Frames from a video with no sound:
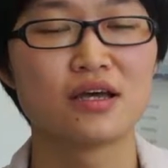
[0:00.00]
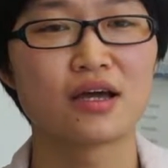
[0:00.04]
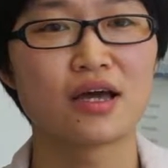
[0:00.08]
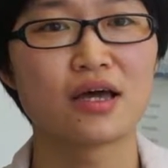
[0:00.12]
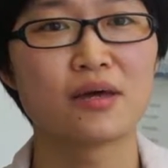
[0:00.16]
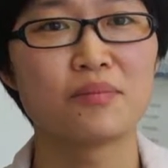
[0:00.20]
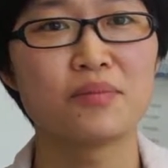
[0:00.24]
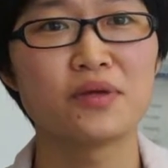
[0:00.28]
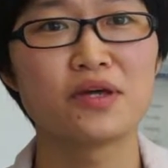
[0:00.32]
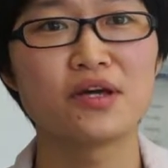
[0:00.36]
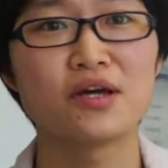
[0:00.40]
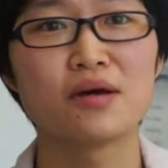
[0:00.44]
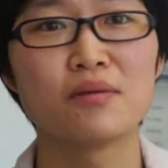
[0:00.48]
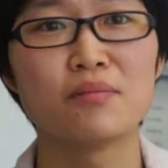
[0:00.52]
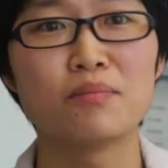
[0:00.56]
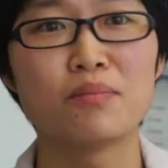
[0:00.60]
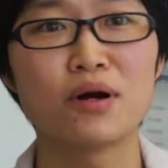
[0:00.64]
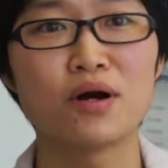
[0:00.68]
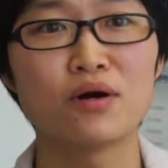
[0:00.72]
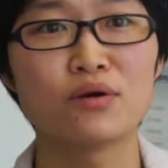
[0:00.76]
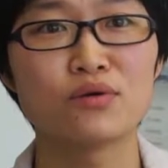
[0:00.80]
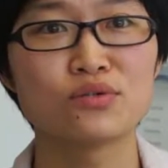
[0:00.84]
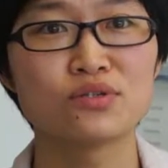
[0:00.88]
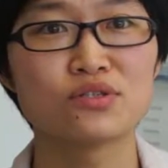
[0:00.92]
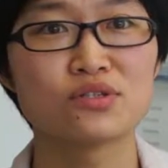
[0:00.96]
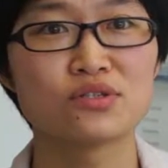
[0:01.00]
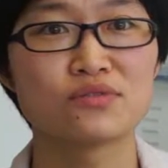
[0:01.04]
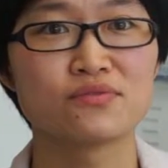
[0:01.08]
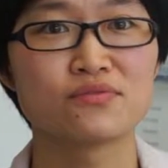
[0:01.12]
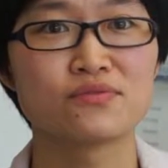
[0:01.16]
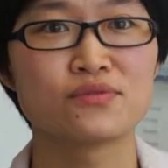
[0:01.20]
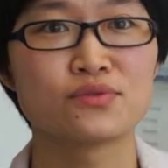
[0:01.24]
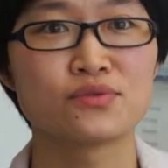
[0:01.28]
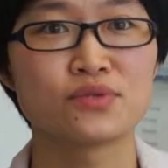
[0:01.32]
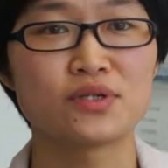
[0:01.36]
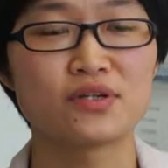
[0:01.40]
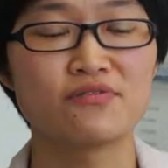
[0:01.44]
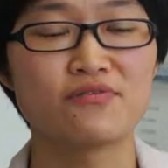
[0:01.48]
can be composed of
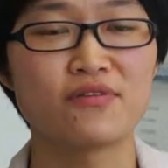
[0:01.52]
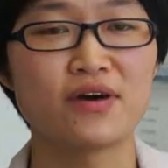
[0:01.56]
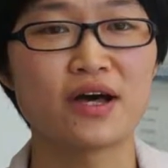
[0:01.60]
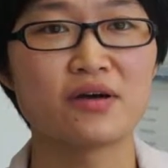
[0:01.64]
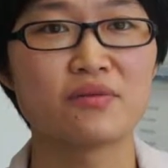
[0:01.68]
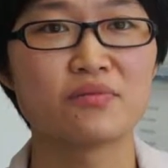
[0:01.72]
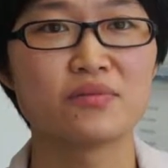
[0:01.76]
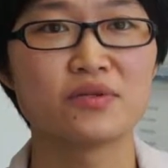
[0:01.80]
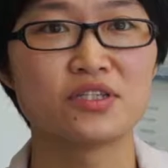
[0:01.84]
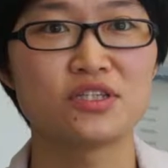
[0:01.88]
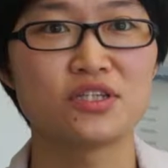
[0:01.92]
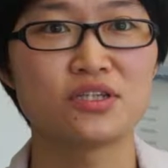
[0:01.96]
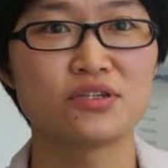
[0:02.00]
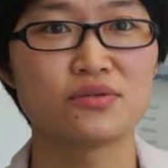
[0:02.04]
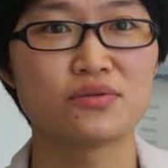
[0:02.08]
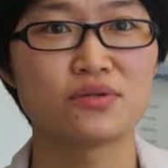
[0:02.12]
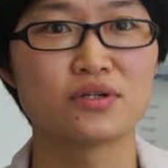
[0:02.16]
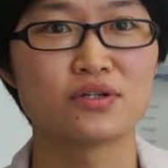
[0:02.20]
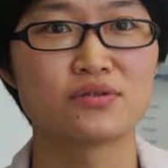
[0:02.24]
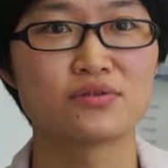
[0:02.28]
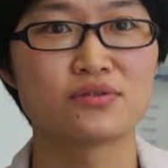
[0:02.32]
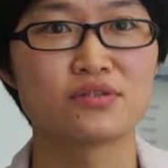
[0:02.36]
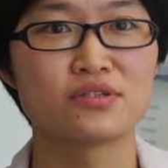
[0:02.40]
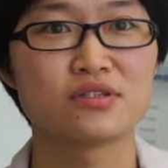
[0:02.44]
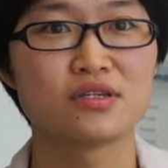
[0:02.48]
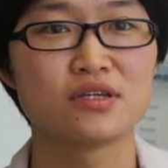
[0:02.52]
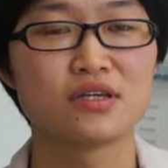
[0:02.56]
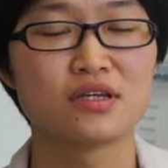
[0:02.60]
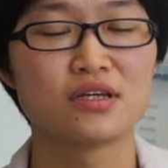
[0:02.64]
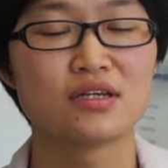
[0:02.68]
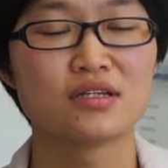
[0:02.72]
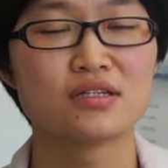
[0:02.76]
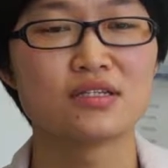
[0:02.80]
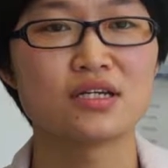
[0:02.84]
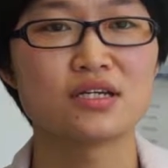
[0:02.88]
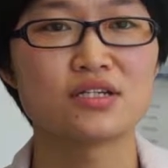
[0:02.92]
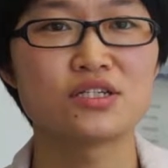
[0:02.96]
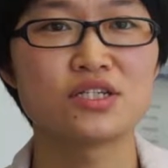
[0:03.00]
three-five materials
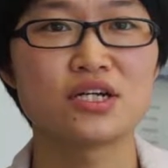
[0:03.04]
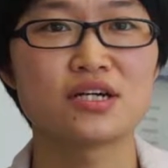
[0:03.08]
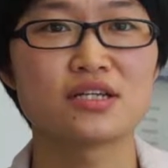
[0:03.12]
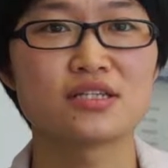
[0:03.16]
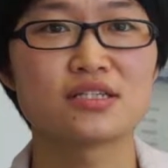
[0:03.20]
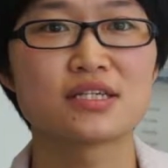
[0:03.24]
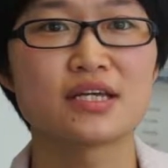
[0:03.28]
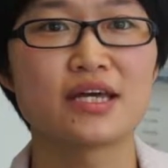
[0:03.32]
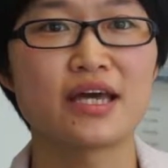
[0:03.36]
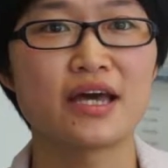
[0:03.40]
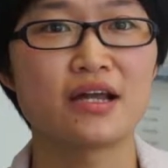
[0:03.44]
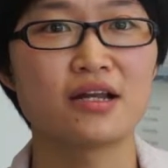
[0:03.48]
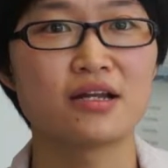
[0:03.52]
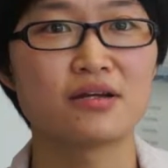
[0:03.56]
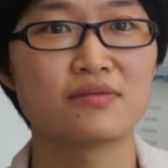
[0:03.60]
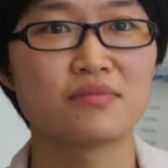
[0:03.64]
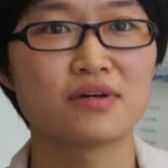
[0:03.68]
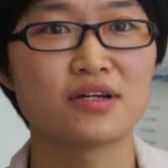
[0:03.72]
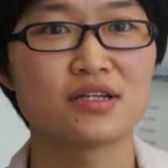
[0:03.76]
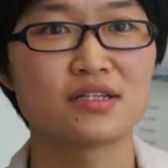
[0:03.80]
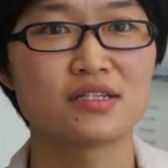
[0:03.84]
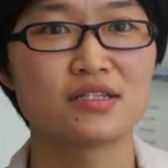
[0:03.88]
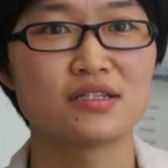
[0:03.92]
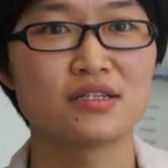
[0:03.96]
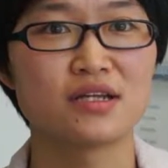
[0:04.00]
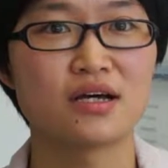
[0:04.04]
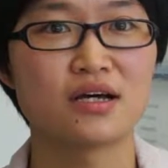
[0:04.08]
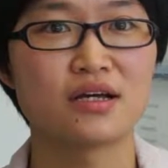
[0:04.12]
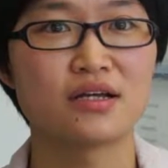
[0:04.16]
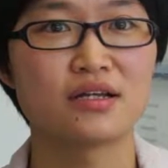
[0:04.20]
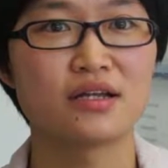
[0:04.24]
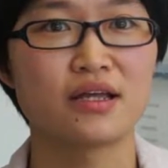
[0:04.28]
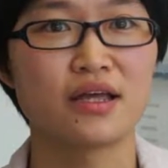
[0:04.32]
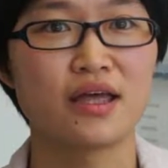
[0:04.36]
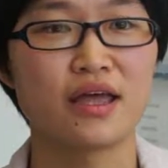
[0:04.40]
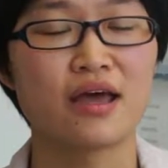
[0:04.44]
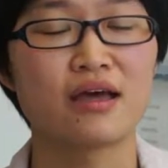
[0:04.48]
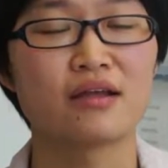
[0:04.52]
such as gallium
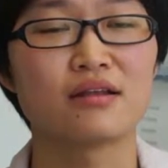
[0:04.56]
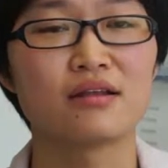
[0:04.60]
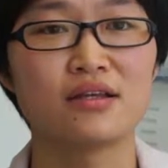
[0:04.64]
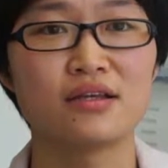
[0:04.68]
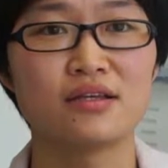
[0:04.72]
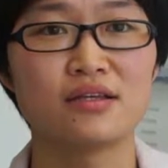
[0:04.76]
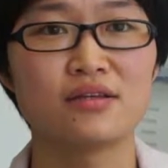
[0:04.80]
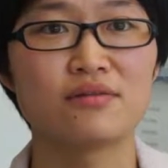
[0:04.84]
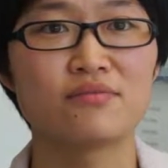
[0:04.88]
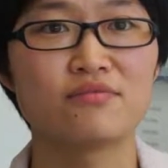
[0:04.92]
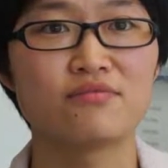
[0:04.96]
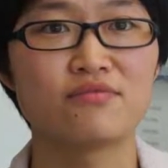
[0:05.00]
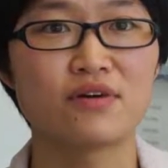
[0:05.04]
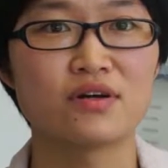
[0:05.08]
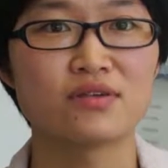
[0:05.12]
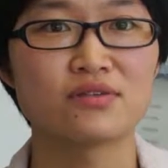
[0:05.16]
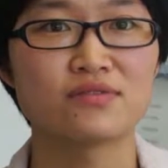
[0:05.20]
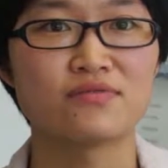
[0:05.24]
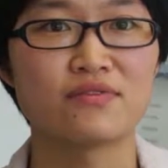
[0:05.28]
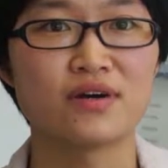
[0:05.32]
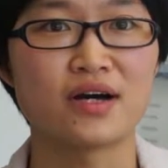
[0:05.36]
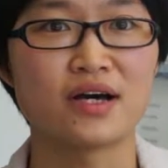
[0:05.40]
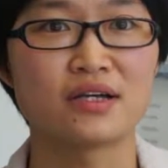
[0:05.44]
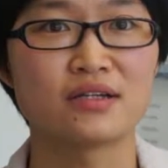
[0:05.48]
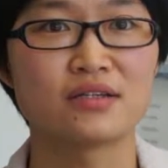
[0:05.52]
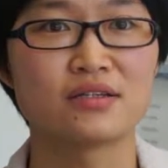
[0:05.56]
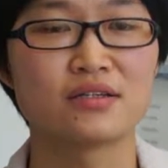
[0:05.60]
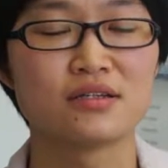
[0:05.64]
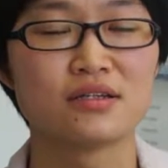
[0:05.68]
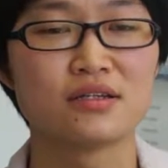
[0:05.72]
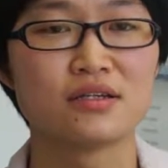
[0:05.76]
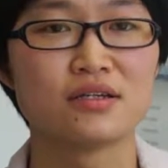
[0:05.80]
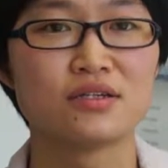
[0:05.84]
arsenide and indium phosphide